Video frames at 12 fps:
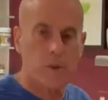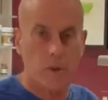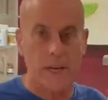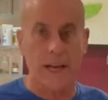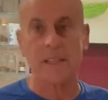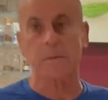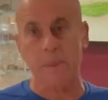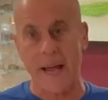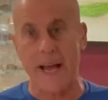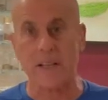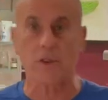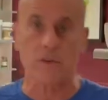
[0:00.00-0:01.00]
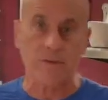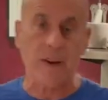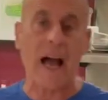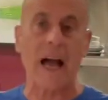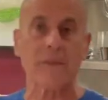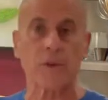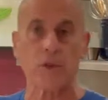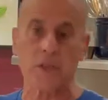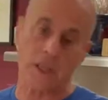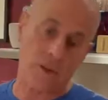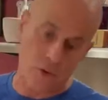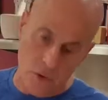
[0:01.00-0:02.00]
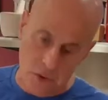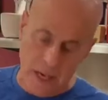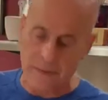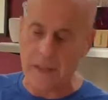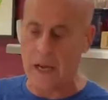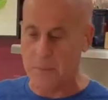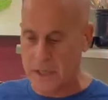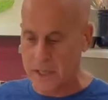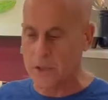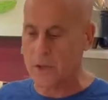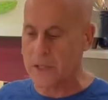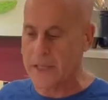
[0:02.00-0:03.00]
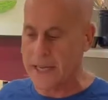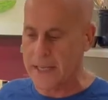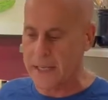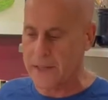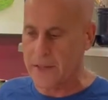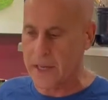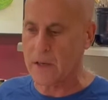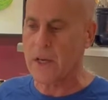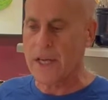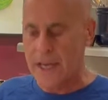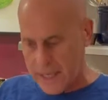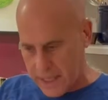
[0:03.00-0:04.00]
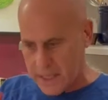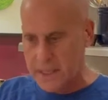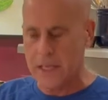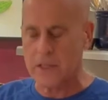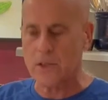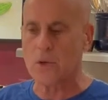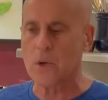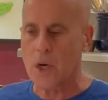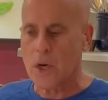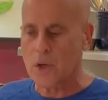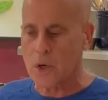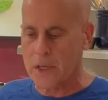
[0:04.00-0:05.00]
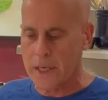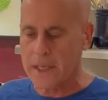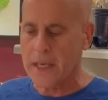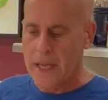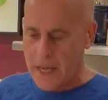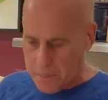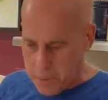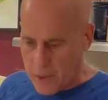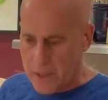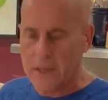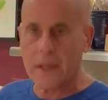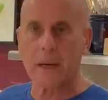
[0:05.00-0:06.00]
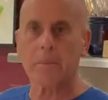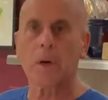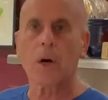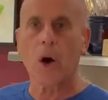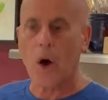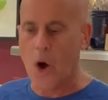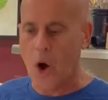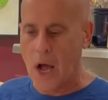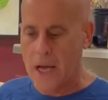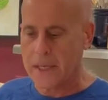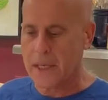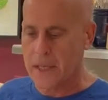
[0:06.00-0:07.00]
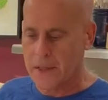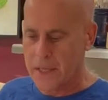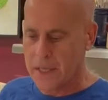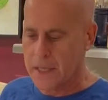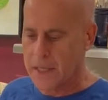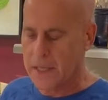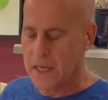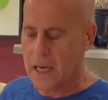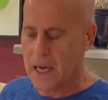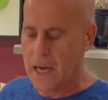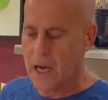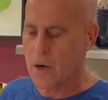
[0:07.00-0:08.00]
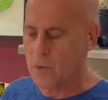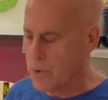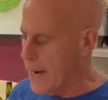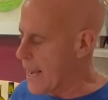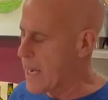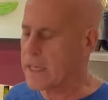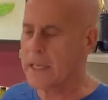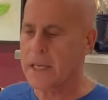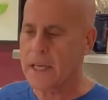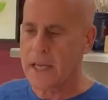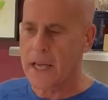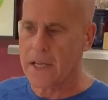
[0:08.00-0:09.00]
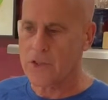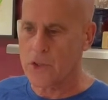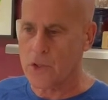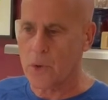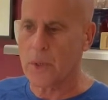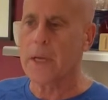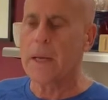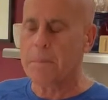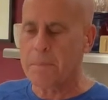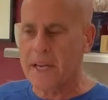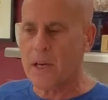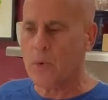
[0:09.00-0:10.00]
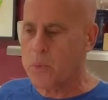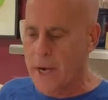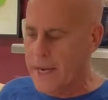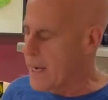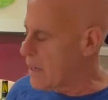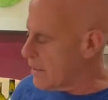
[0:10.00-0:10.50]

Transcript: next batch of 5 or 6 or 7, how many you can get in there, and continue cooking and putting them on the rack as you do it. Be aware, and I